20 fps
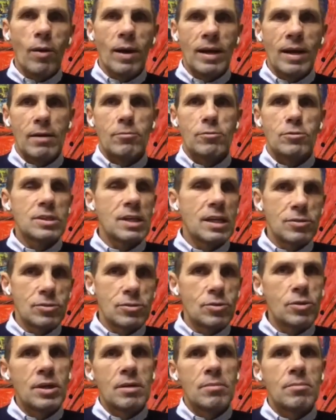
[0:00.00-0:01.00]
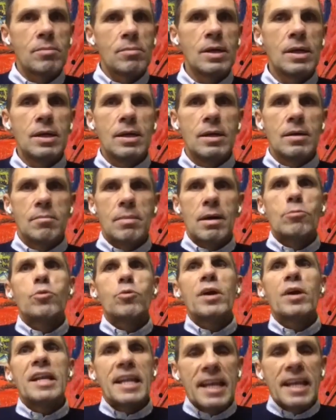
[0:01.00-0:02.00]
And I was saying to him, I'm
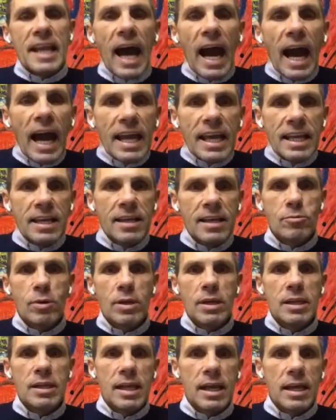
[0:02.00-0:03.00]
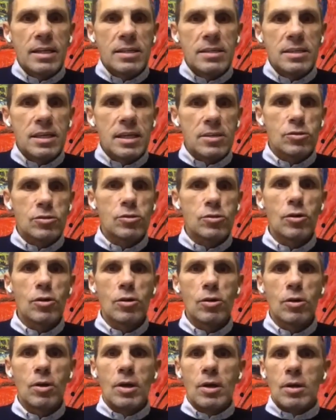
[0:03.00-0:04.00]
29 years
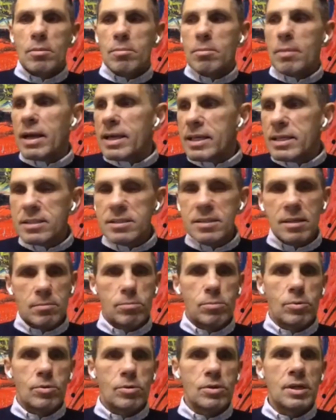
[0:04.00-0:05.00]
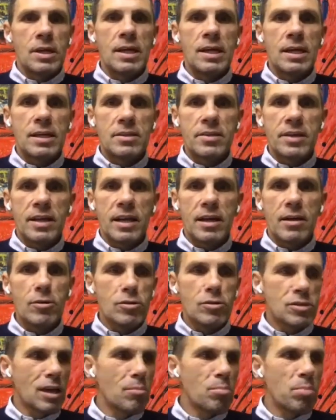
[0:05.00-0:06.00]
old. My kids are born here in
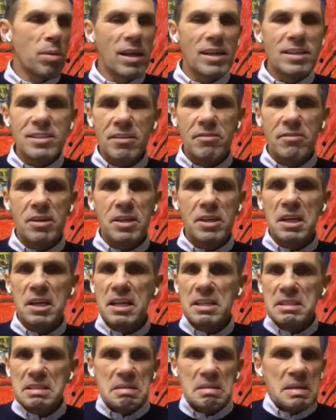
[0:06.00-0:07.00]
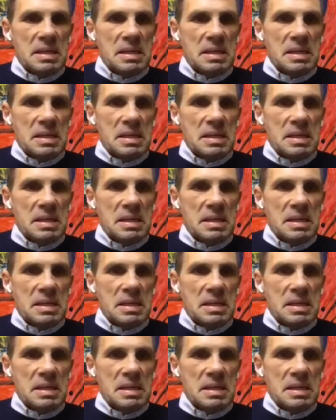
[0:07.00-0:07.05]
Zaragoza. I play 7 years.